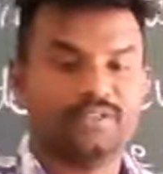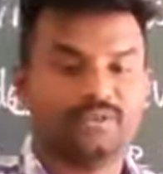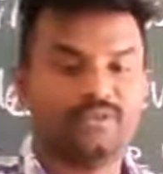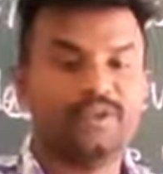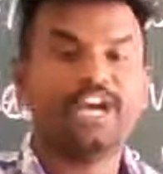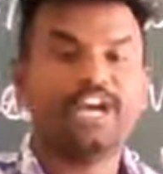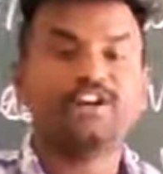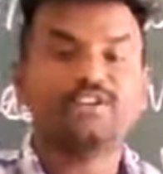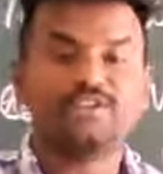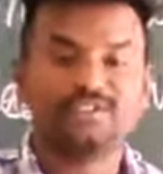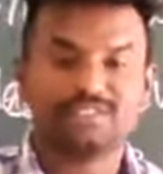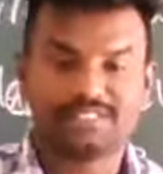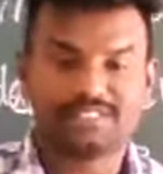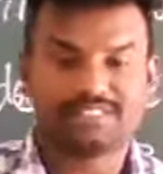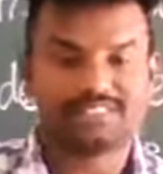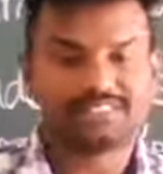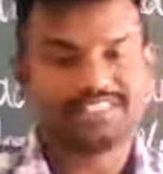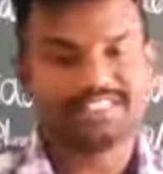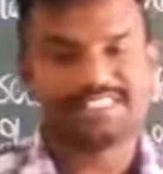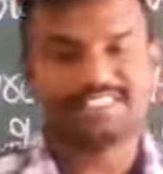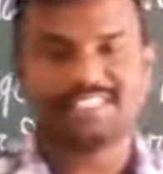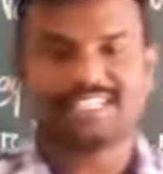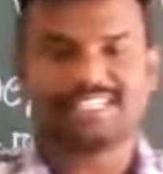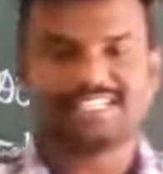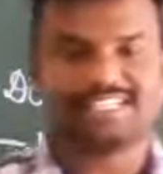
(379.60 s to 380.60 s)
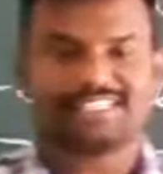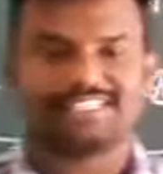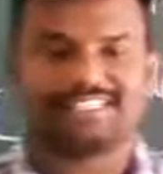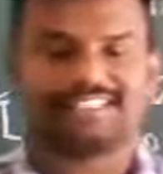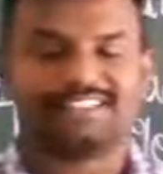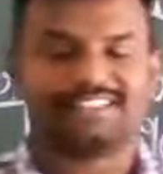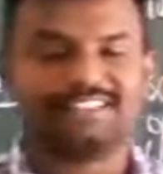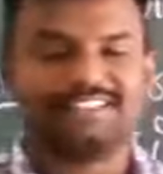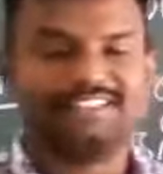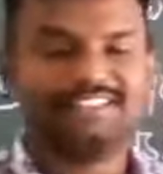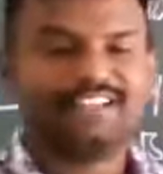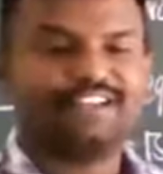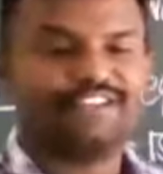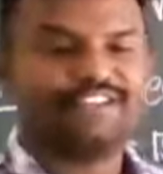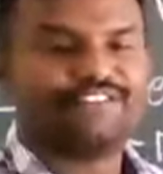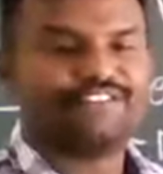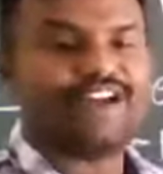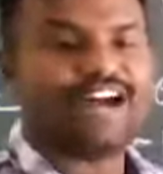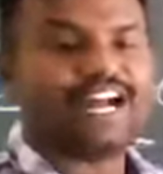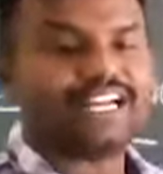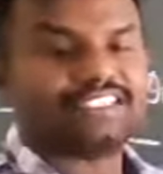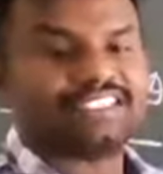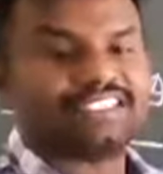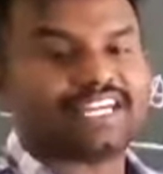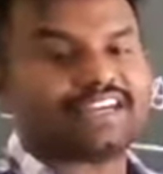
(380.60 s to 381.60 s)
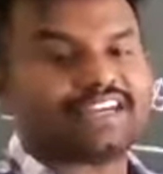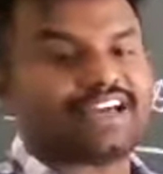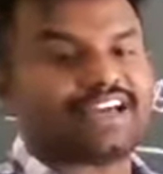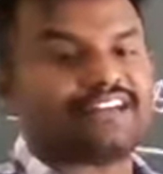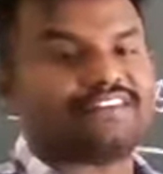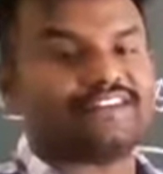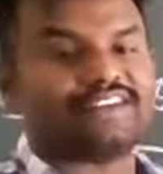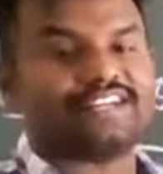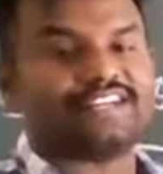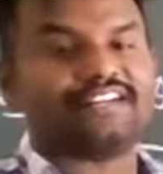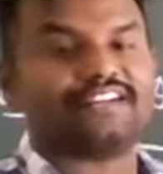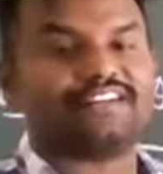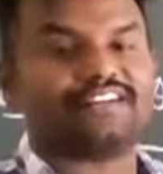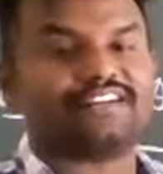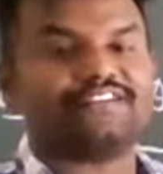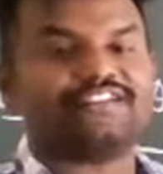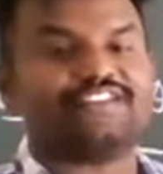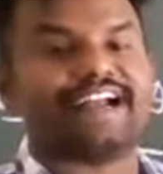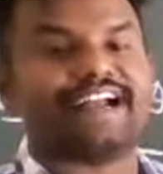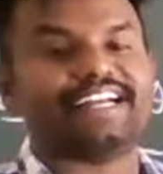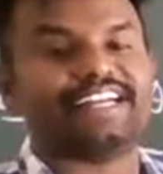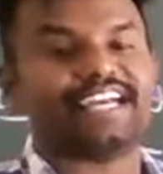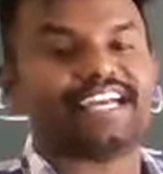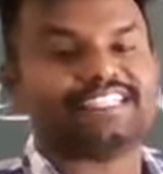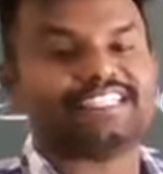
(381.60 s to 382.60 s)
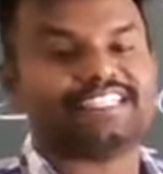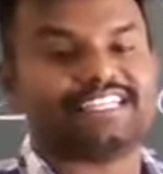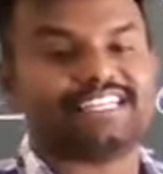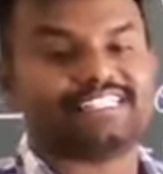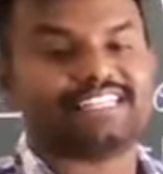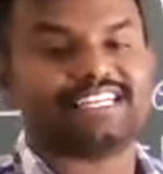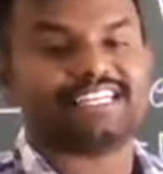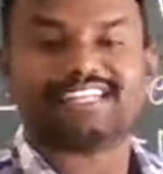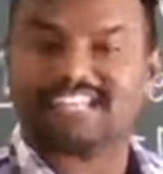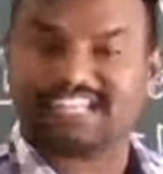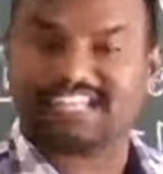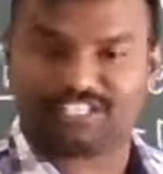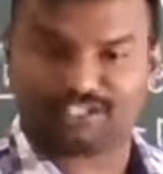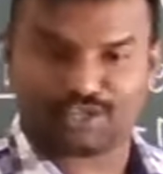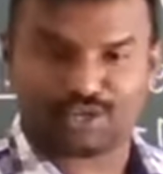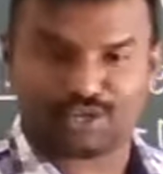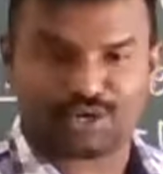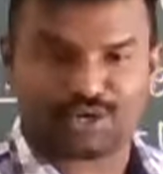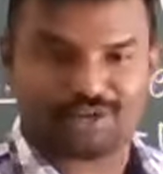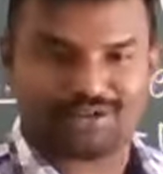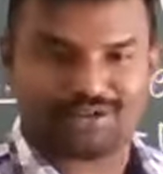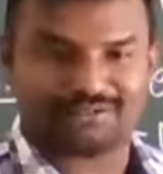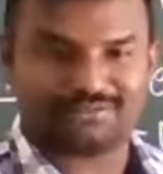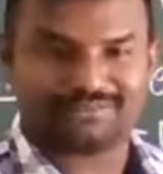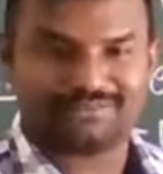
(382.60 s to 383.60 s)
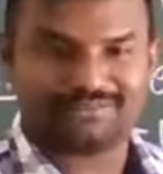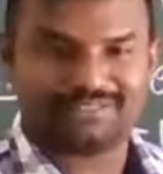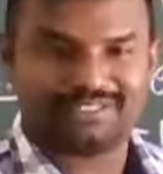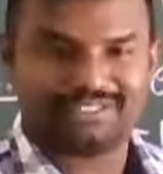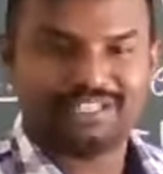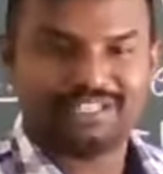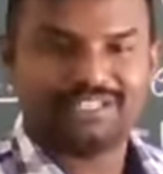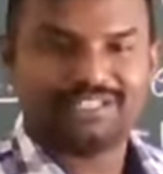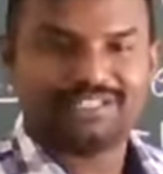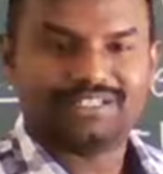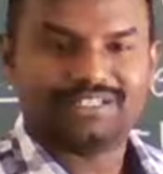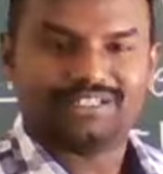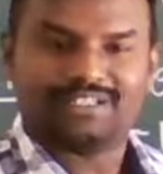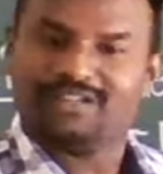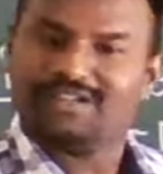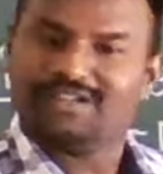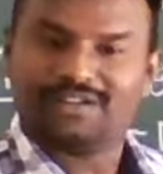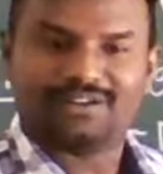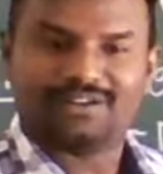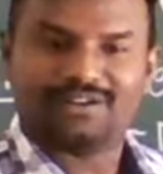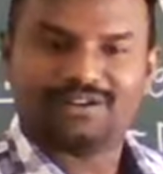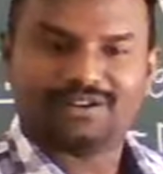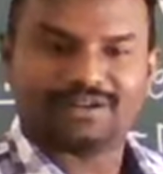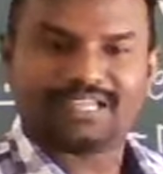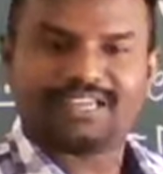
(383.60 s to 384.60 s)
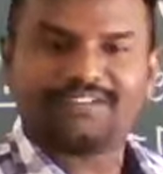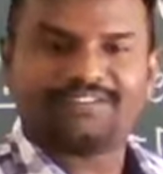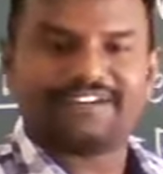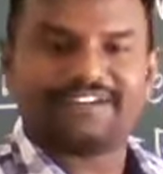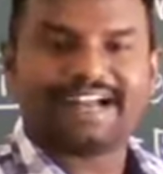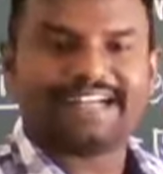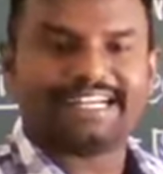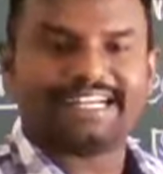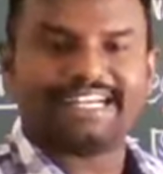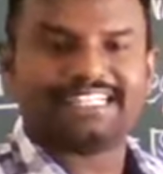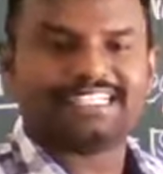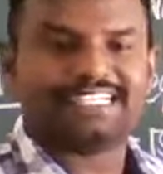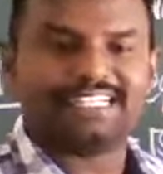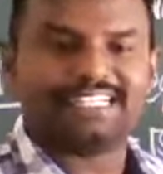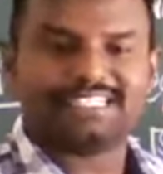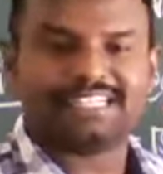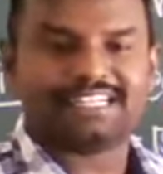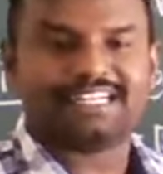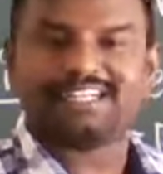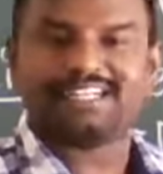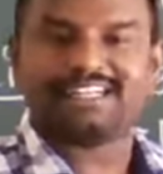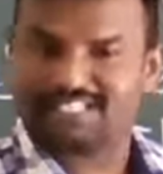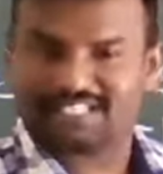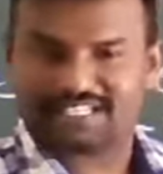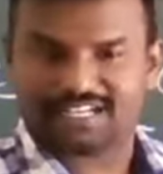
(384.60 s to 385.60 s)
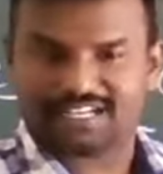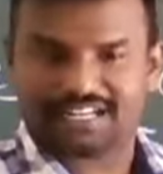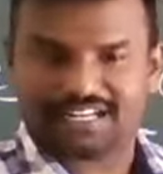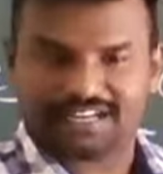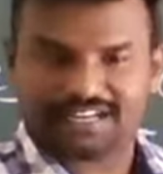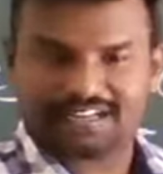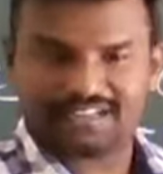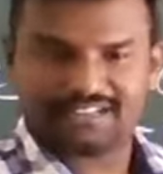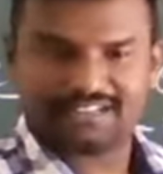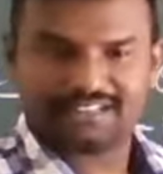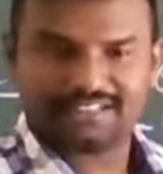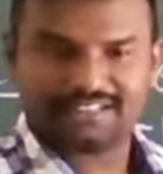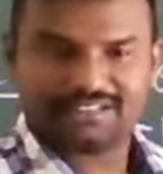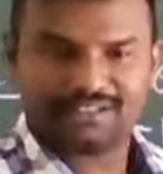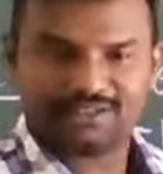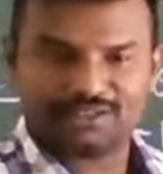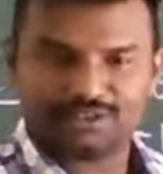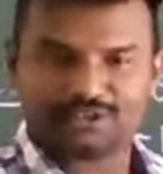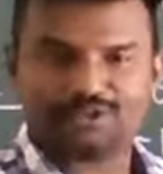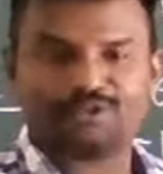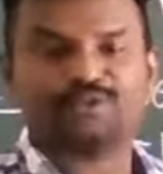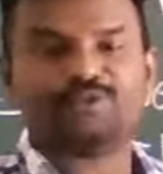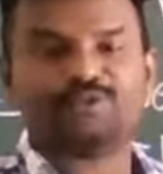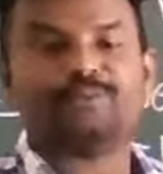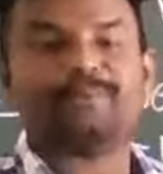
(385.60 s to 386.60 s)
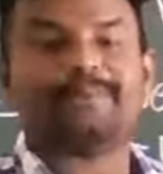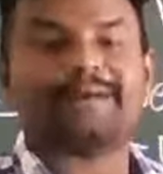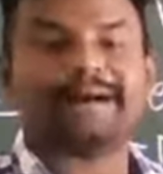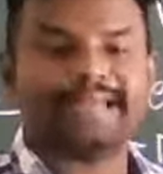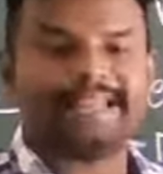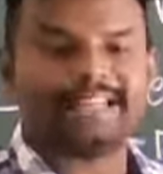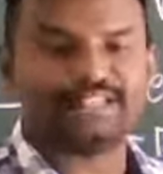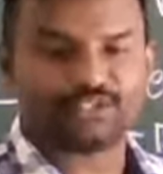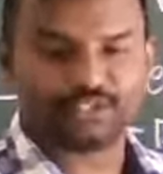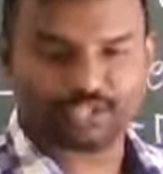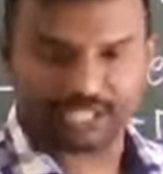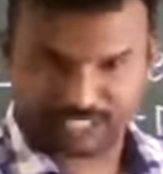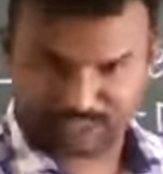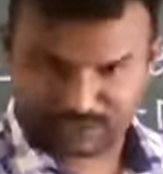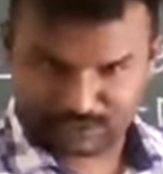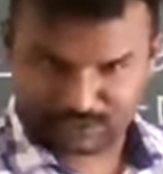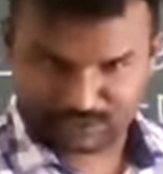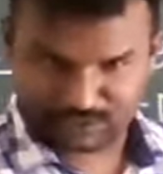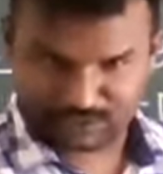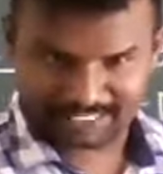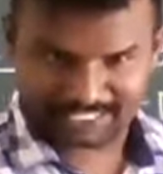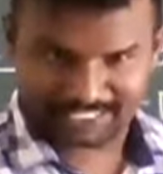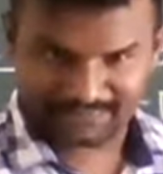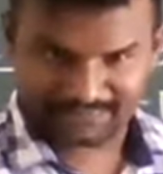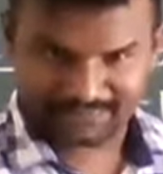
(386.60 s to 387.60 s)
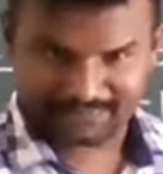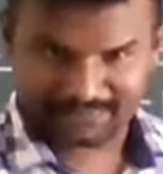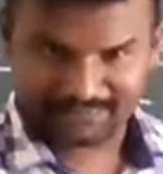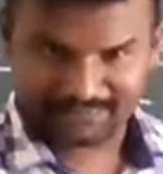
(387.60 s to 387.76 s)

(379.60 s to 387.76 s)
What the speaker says: We have discussed. Fats are converted into fatty acids and glycerol. Okay, fatty acids and glycerol through bile also.